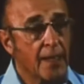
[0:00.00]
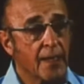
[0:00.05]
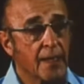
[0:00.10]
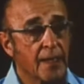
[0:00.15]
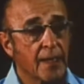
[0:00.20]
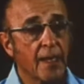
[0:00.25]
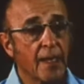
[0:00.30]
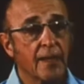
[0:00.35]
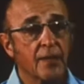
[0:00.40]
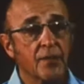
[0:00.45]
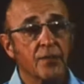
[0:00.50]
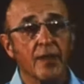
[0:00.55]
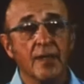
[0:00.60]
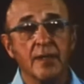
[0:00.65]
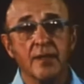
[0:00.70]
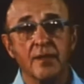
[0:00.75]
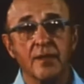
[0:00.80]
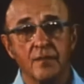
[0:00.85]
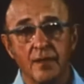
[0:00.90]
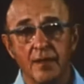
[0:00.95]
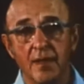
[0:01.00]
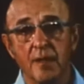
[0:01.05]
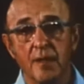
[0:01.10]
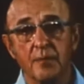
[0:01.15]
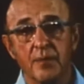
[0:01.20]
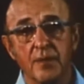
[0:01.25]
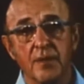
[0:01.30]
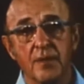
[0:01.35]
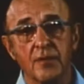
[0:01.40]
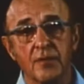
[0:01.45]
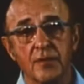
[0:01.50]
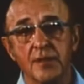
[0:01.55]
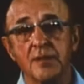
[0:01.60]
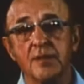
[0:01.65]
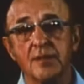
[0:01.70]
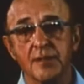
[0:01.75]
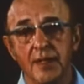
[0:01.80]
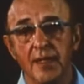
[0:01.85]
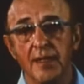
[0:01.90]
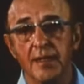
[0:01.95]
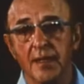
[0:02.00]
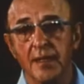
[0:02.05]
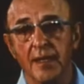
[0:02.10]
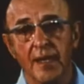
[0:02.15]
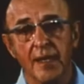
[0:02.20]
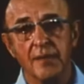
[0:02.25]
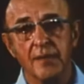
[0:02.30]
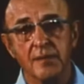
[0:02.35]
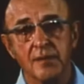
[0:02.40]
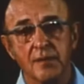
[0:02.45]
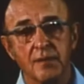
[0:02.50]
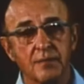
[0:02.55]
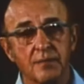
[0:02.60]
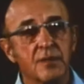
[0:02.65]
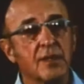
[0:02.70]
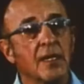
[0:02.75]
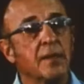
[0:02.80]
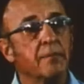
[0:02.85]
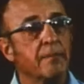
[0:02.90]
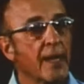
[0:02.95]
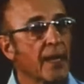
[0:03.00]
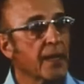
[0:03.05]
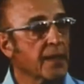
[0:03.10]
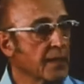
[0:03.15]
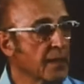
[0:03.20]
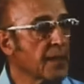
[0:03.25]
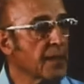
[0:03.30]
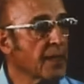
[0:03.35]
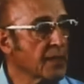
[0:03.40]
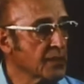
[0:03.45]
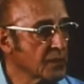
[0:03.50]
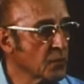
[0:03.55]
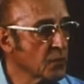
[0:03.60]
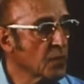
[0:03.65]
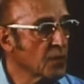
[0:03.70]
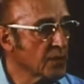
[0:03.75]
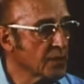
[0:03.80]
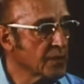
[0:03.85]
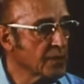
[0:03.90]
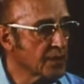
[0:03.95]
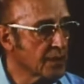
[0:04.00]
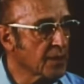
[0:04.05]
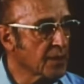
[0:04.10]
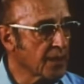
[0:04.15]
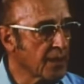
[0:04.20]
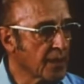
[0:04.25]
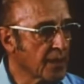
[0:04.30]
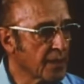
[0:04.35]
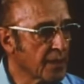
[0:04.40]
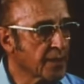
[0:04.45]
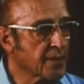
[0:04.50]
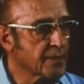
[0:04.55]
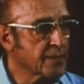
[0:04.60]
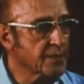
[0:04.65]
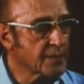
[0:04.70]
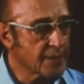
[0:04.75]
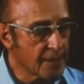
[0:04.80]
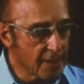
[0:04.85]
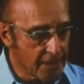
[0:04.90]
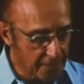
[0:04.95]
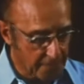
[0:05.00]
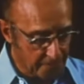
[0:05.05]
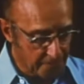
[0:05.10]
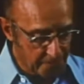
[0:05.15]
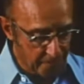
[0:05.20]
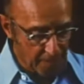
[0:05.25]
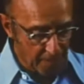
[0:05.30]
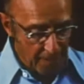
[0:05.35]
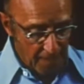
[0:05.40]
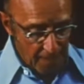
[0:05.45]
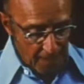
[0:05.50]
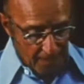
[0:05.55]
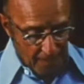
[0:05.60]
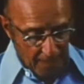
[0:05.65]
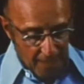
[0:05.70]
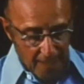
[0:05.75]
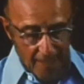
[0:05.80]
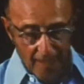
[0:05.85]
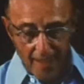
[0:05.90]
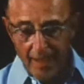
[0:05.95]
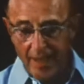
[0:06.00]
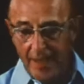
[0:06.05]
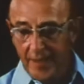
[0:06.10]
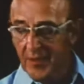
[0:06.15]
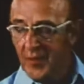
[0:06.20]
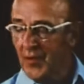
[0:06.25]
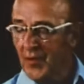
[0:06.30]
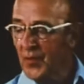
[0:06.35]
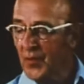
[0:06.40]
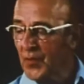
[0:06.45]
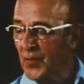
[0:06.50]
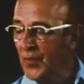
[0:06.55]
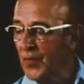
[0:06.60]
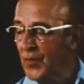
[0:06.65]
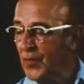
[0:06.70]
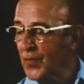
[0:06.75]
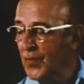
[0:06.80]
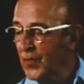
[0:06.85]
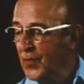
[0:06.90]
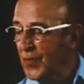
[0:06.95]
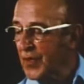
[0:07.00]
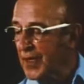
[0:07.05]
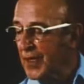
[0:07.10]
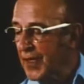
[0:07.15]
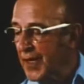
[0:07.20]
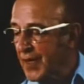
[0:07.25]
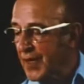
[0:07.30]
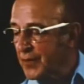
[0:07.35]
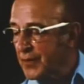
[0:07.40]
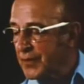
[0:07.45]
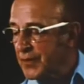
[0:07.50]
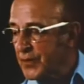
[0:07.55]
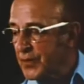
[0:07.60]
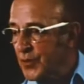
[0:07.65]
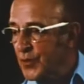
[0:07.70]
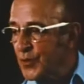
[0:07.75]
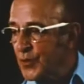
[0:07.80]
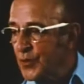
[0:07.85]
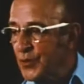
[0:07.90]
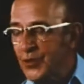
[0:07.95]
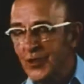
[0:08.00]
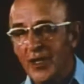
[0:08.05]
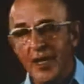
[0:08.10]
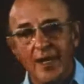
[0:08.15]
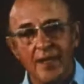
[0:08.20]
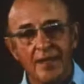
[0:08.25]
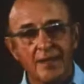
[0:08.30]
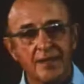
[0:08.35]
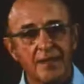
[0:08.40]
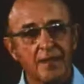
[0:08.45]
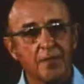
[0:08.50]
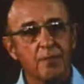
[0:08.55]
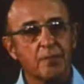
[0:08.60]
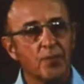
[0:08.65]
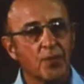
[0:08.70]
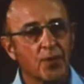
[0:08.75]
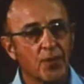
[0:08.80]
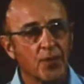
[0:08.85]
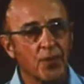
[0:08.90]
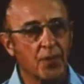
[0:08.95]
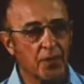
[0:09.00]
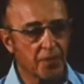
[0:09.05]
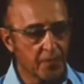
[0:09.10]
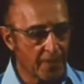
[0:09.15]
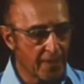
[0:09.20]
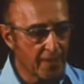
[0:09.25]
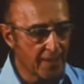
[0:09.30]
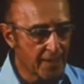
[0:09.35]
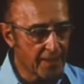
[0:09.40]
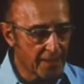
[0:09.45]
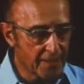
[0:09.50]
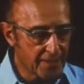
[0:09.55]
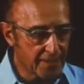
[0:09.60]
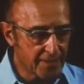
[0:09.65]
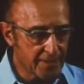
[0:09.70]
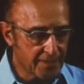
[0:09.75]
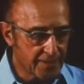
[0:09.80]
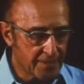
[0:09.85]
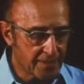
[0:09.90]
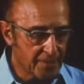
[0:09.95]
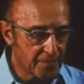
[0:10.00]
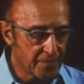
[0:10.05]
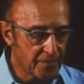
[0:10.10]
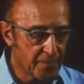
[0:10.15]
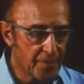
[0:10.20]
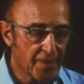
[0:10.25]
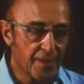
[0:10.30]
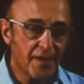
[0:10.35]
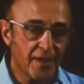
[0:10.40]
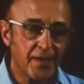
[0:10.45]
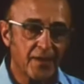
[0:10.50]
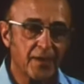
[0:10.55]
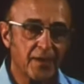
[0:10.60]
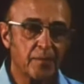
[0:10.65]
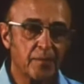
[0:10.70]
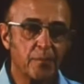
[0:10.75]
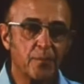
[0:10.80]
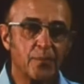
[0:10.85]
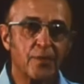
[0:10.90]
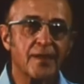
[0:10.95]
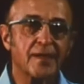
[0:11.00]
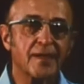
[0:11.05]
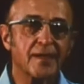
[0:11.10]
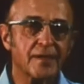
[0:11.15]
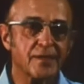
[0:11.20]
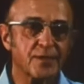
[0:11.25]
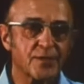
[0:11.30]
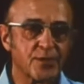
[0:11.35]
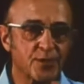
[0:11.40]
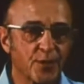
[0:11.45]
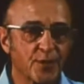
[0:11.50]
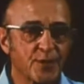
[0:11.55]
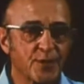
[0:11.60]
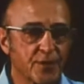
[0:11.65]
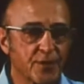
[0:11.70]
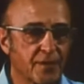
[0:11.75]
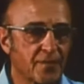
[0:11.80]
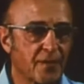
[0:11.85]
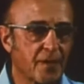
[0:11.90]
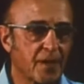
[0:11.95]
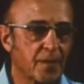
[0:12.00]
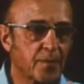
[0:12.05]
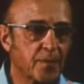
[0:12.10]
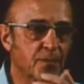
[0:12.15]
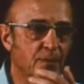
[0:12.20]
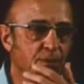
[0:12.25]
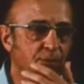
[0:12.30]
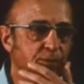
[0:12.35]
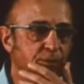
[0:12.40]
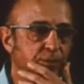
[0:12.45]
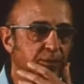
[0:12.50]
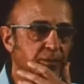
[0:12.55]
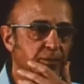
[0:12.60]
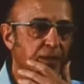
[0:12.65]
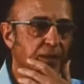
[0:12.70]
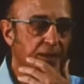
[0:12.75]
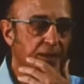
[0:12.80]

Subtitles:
in non-directive therapy, you just say back the last words that the client said. And really, I was so shocked and appalled by that complete distortion of our approach